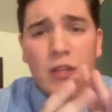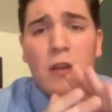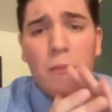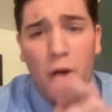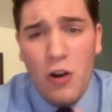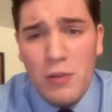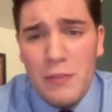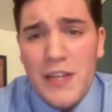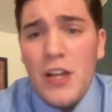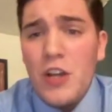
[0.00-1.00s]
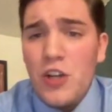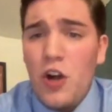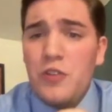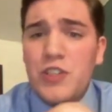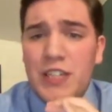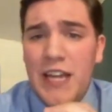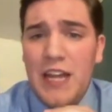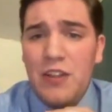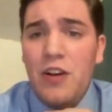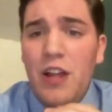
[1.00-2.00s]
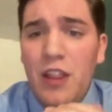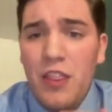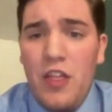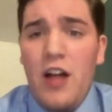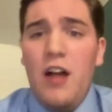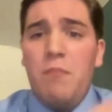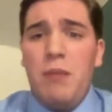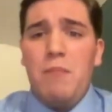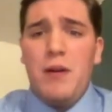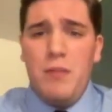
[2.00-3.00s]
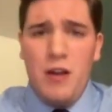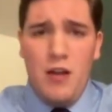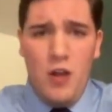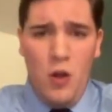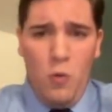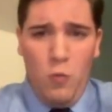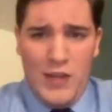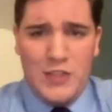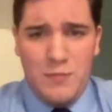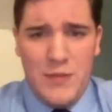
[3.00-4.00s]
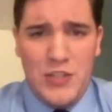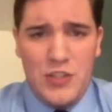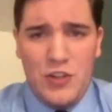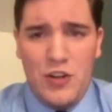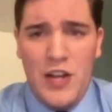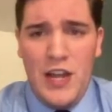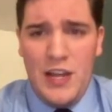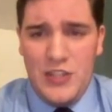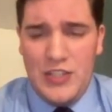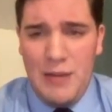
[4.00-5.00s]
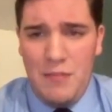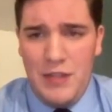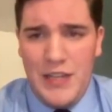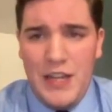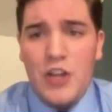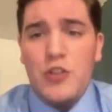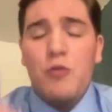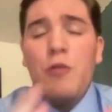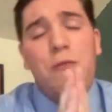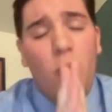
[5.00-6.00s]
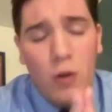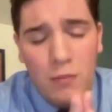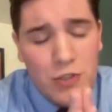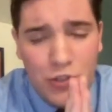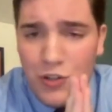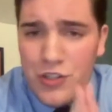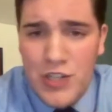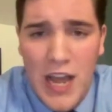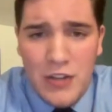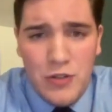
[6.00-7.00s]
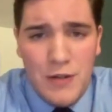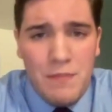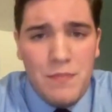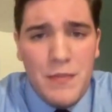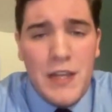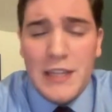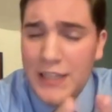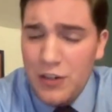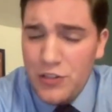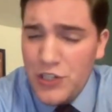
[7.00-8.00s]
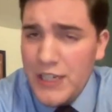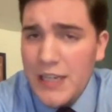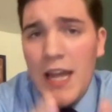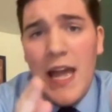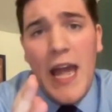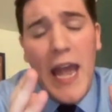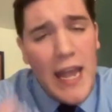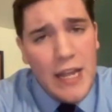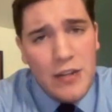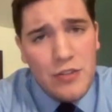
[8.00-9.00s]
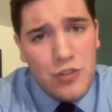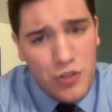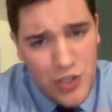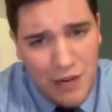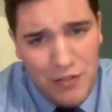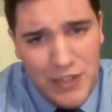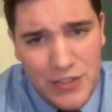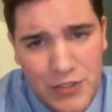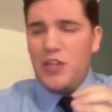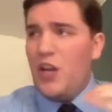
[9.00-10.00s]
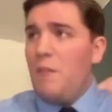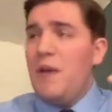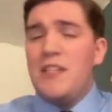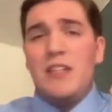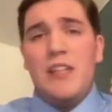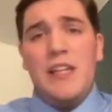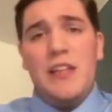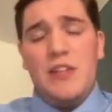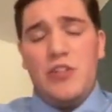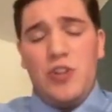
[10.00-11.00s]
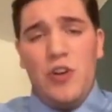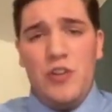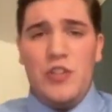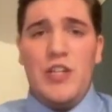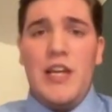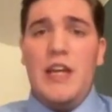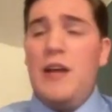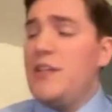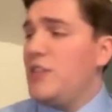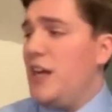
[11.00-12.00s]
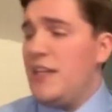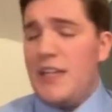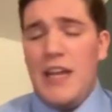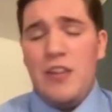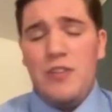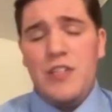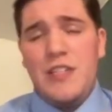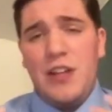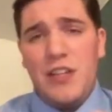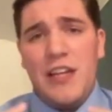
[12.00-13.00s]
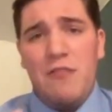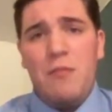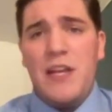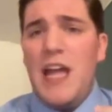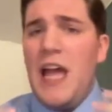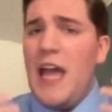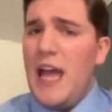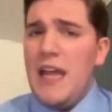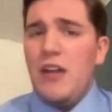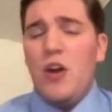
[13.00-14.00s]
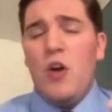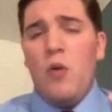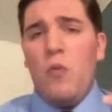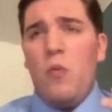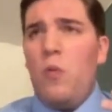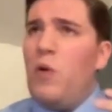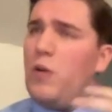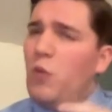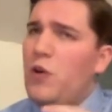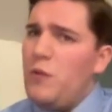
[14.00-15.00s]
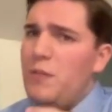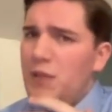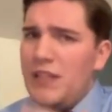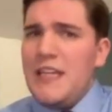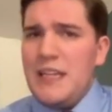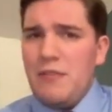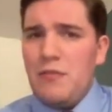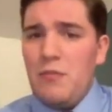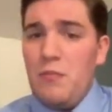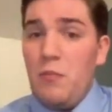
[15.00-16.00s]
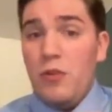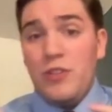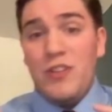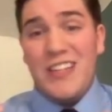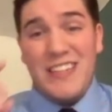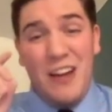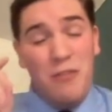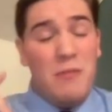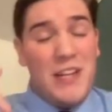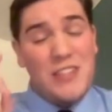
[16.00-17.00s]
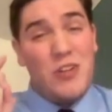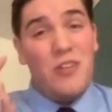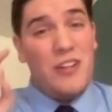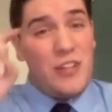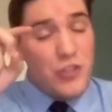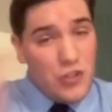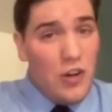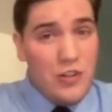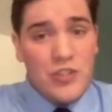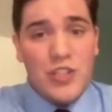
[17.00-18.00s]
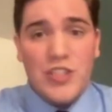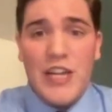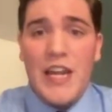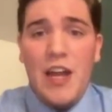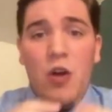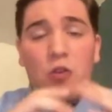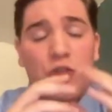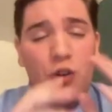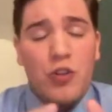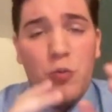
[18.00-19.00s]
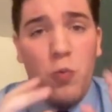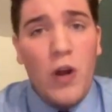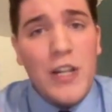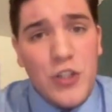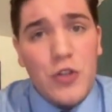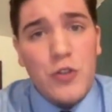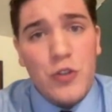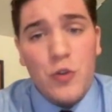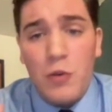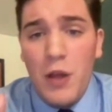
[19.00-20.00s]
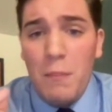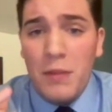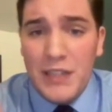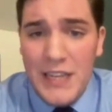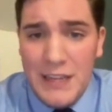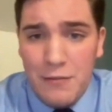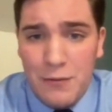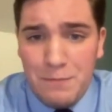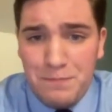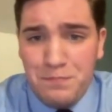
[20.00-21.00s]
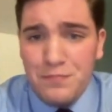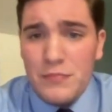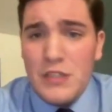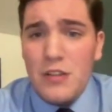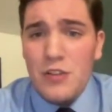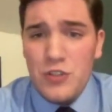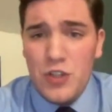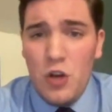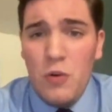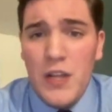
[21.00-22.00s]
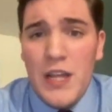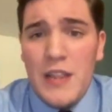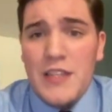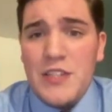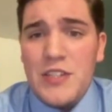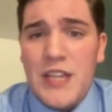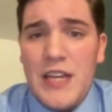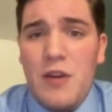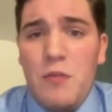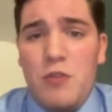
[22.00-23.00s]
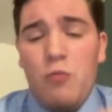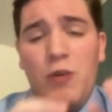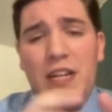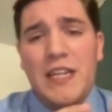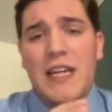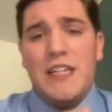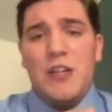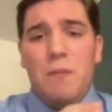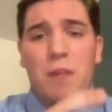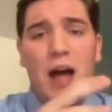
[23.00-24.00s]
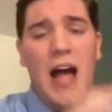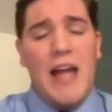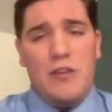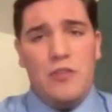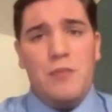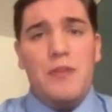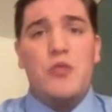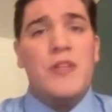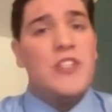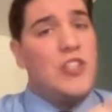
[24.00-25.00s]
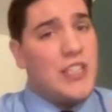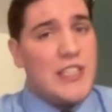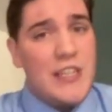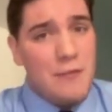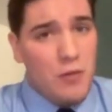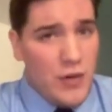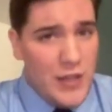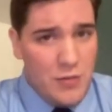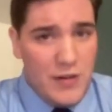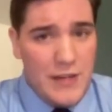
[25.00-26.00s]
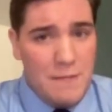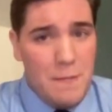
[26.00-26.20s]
Parliament calls together the Westminster Assembly to reform church doctrine, liturgy, and church governance. Basically, the church has gotten together to tell the government, hey, what do we believe? More so, the government has called on the church to say, church, what do you believe? So this is then written and compiled between 1643